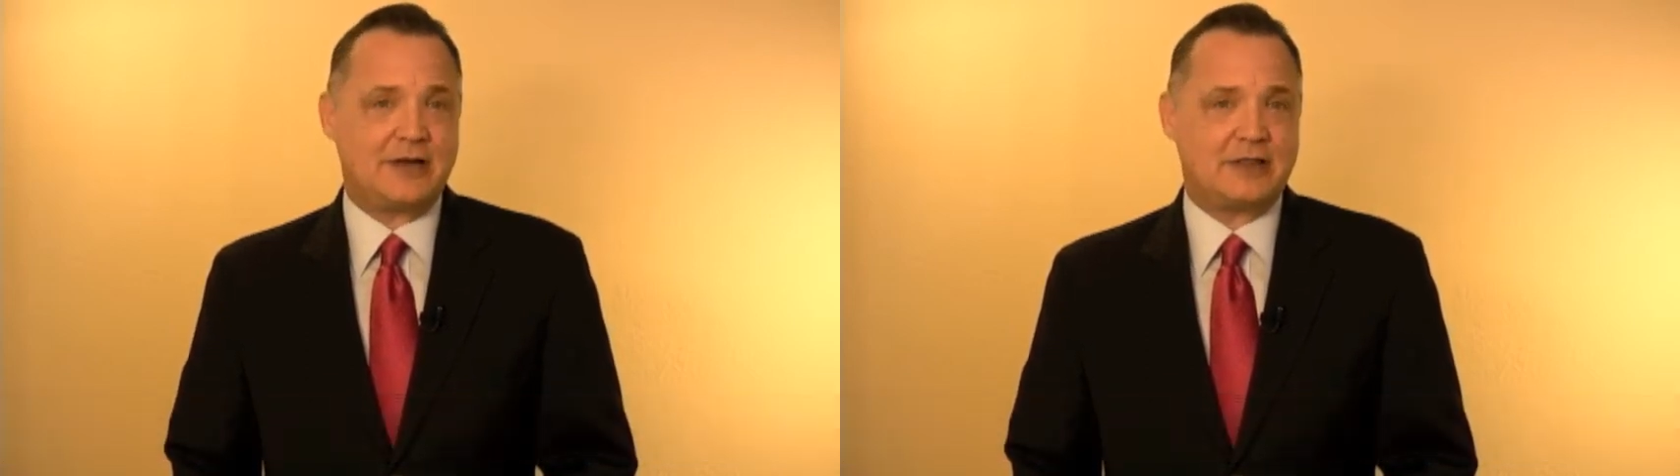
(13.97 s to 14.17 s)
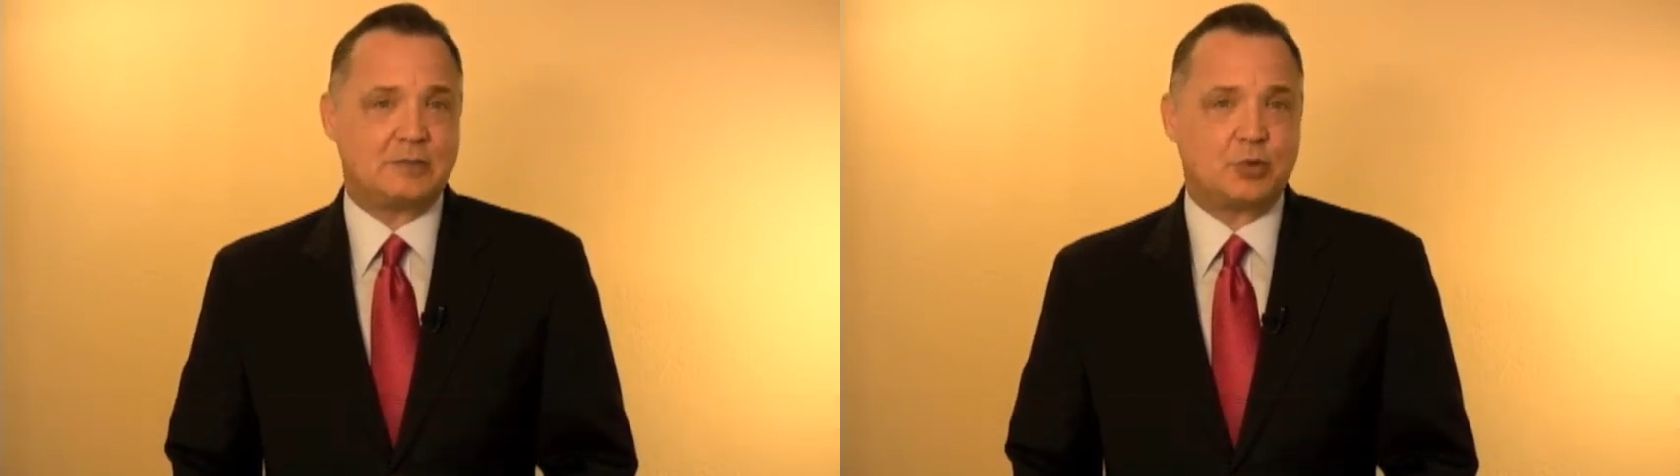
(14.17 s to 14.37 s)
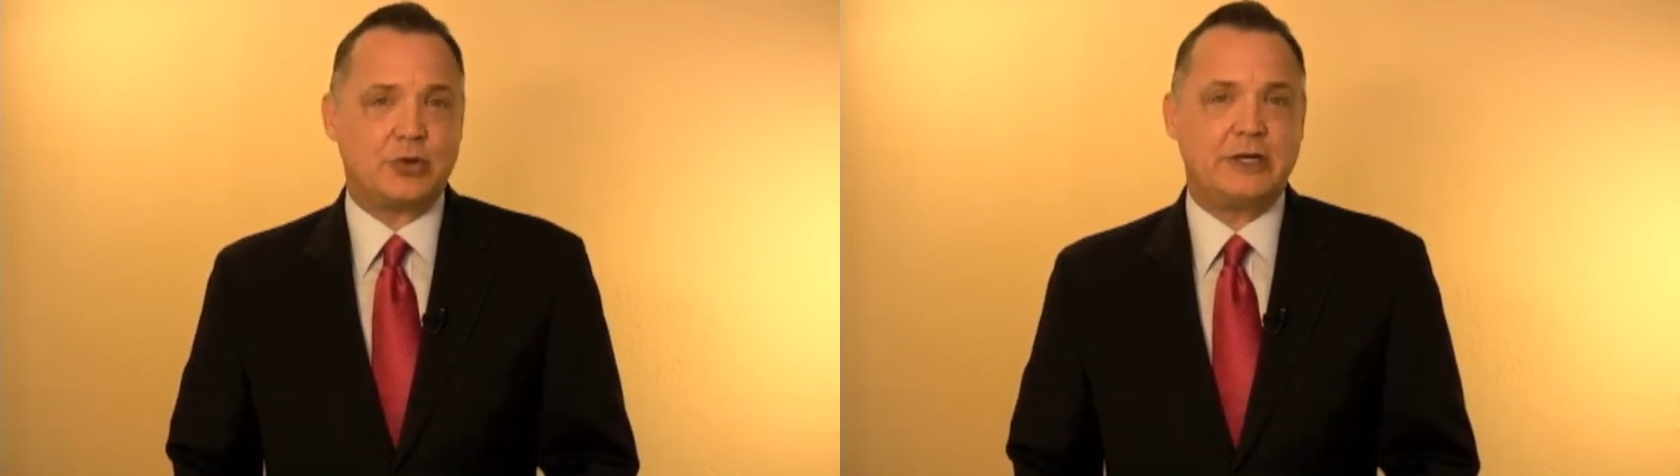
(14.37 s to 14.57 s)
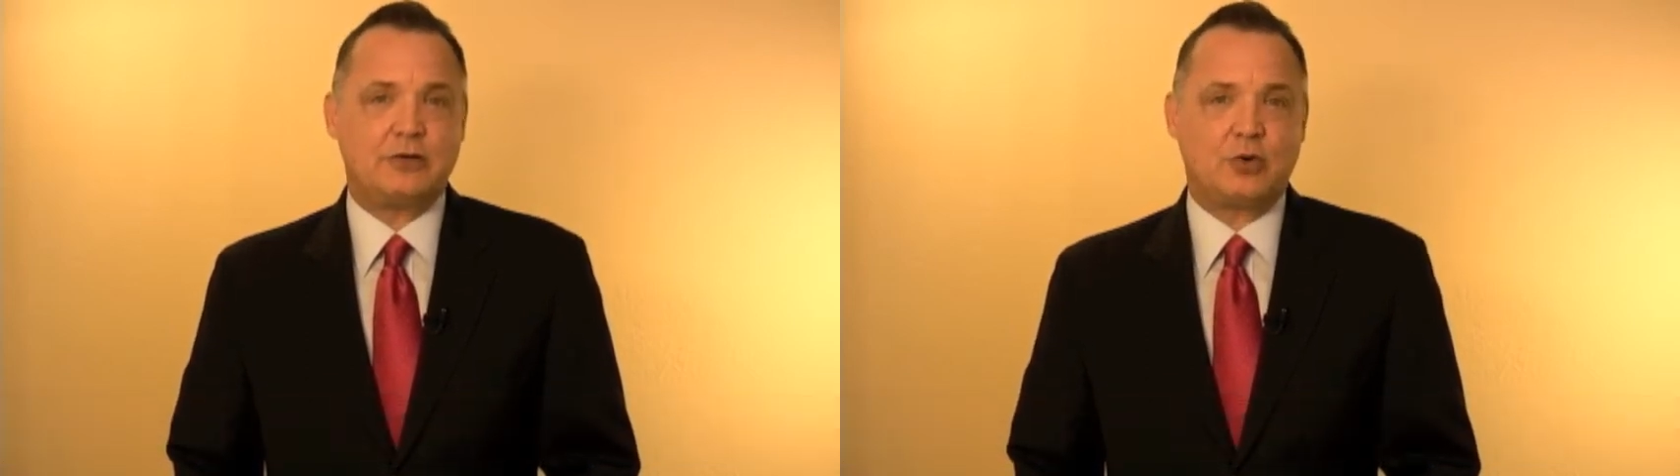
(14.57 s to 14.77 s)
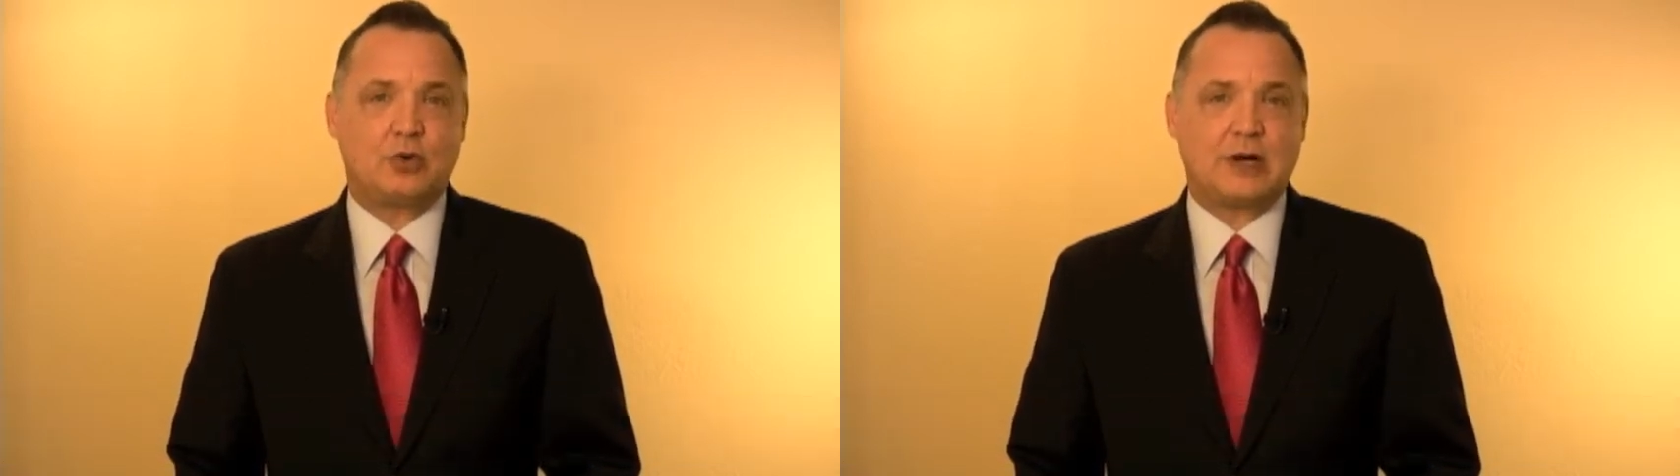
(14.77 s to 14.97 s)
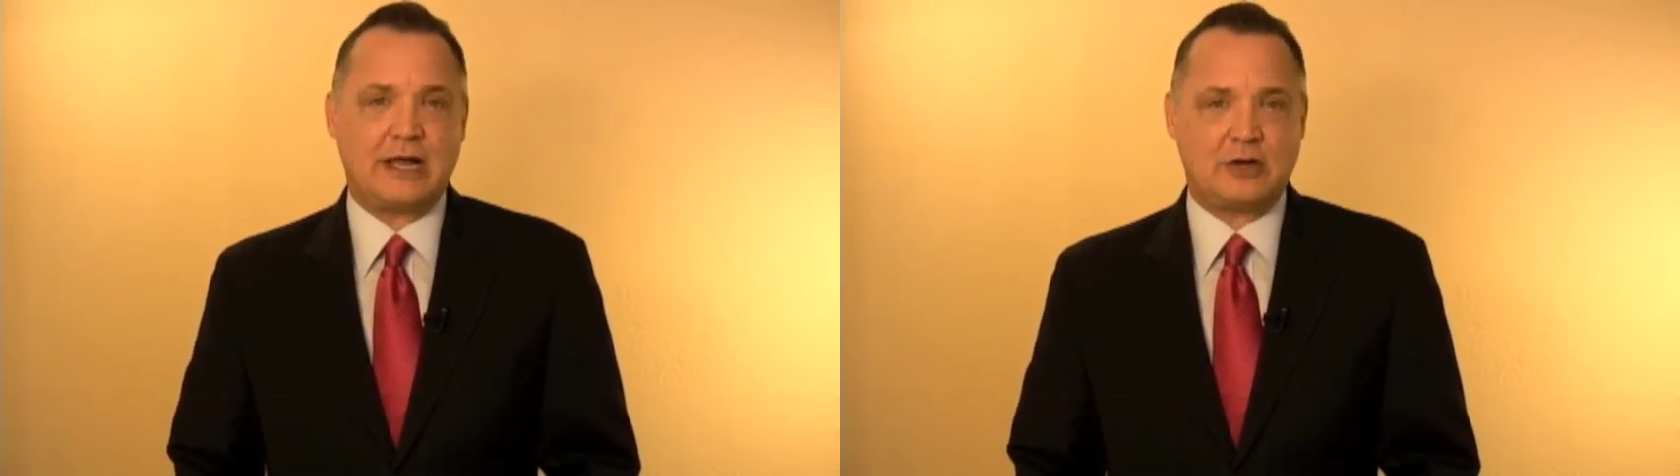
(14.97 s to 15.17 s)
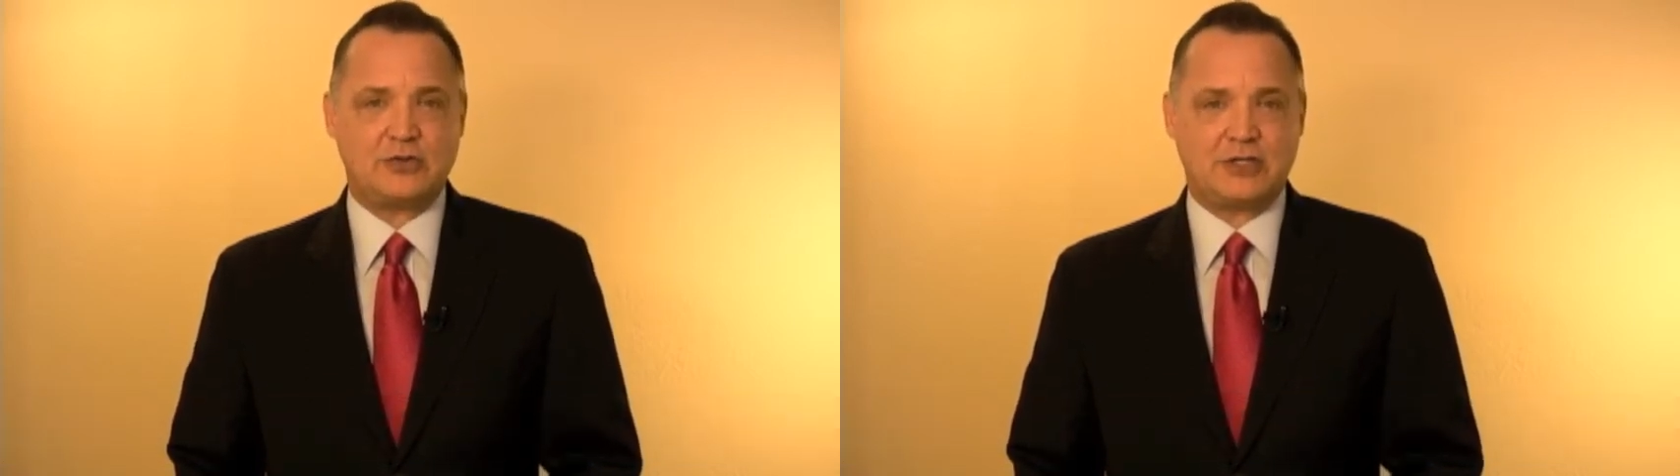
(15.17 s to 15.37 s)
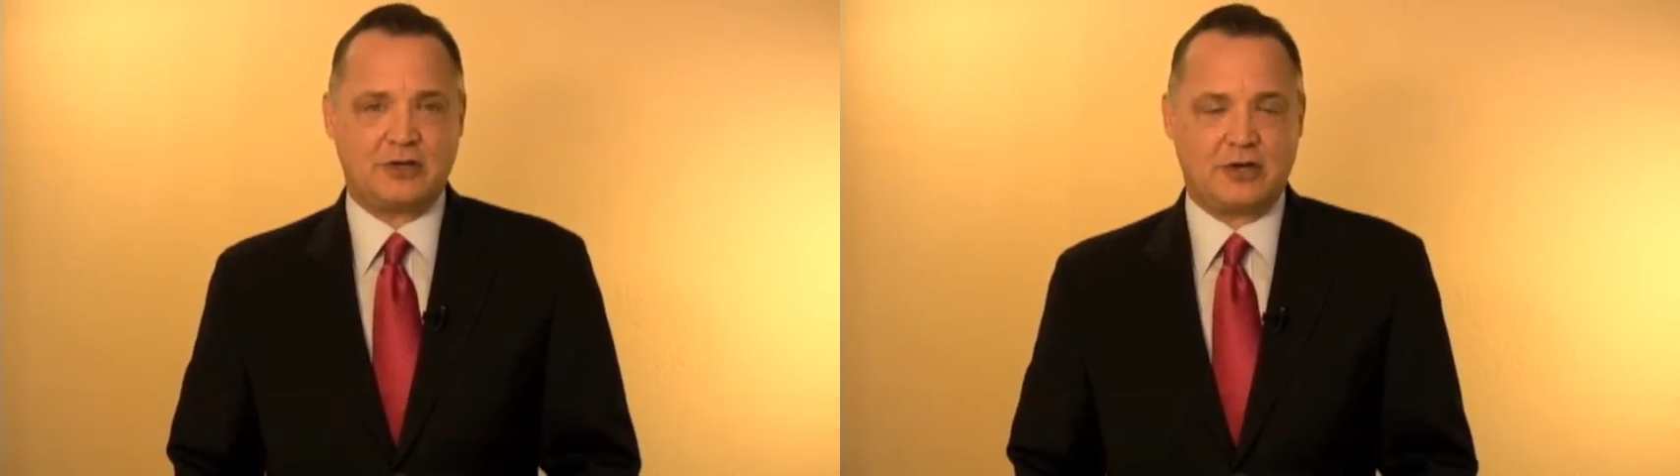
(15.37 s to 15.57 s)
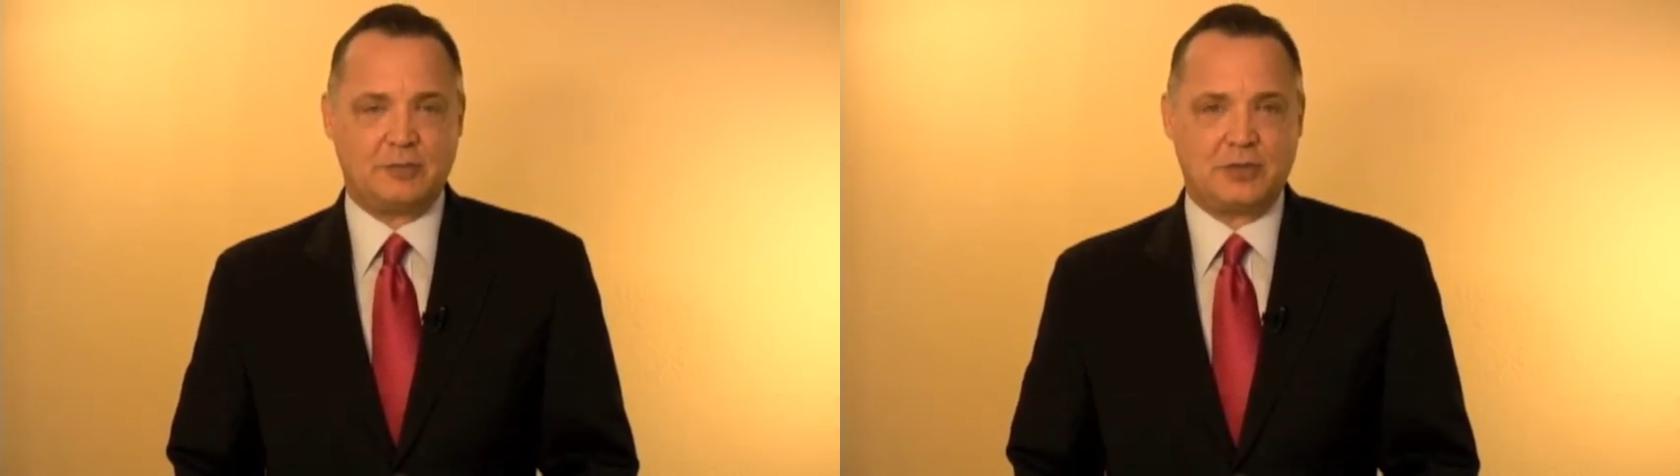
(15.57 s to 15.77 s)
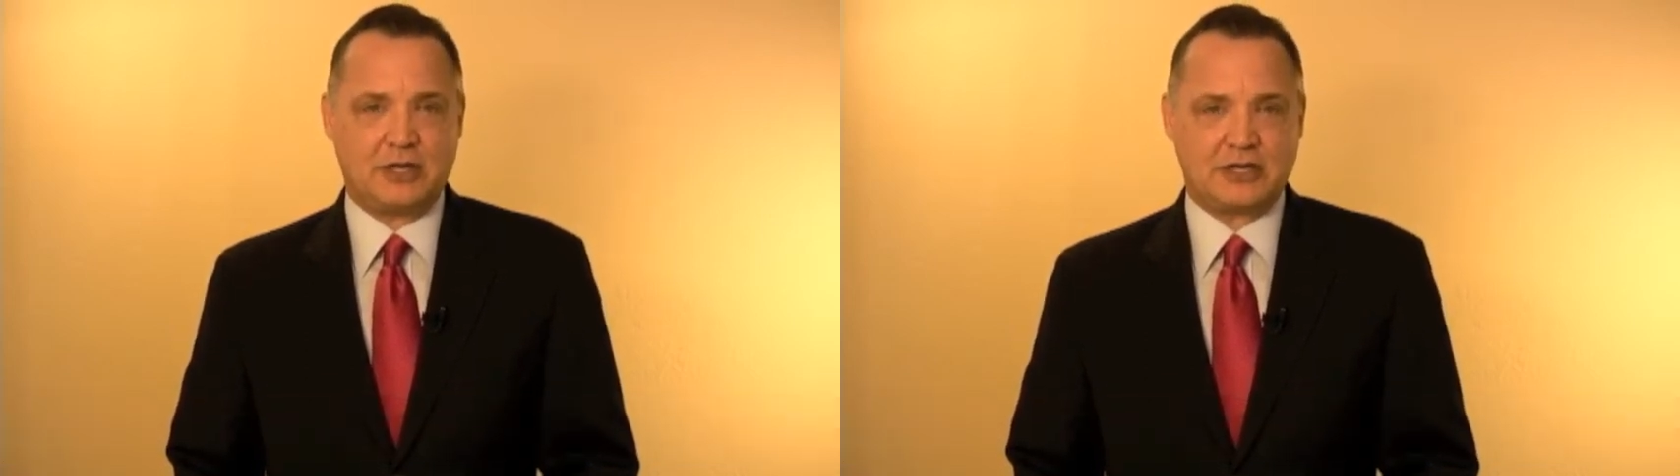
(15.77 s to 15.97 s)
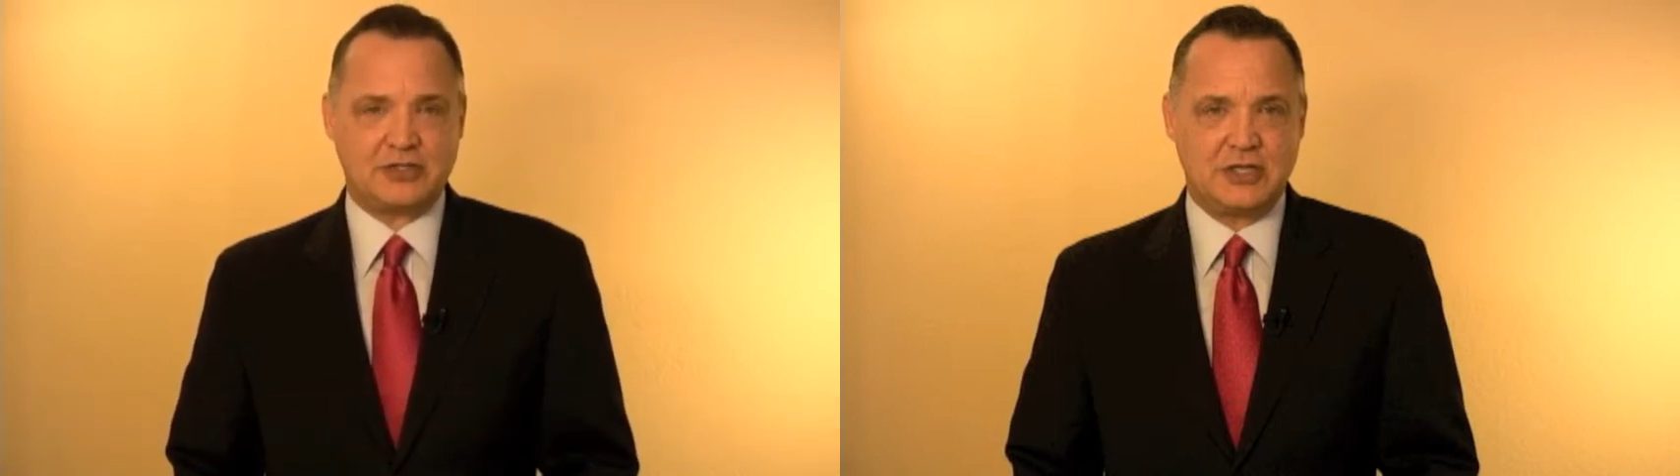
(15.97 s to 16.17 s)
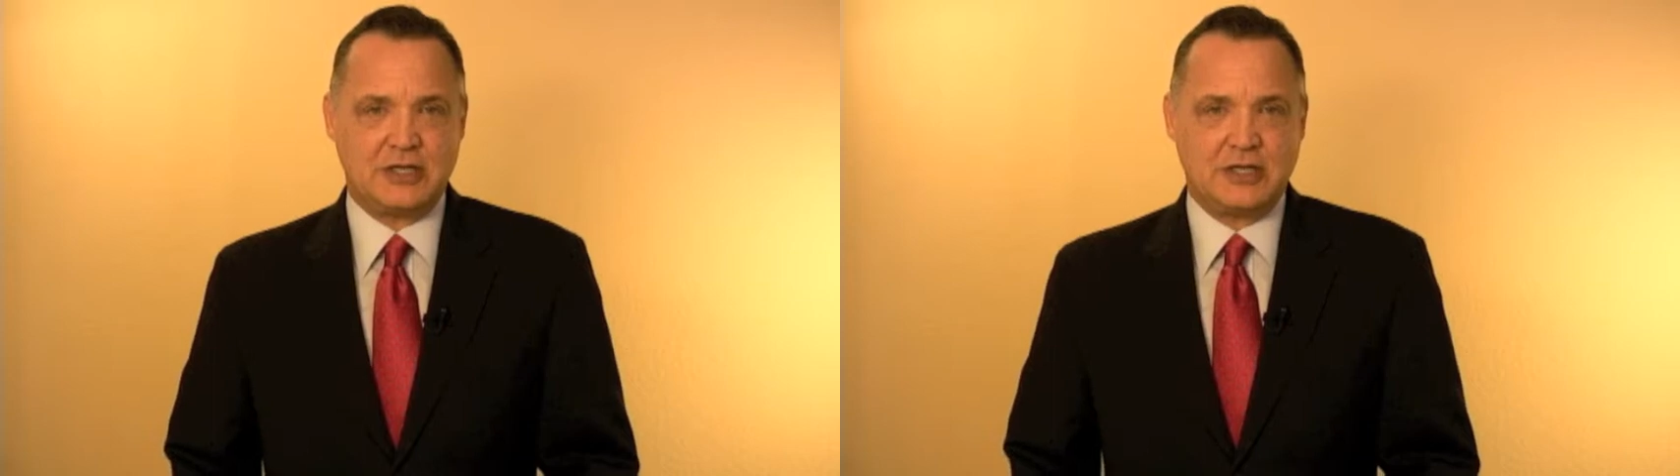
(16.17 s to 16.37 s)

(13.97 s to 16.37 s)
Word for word: at the Marine Corps housing complex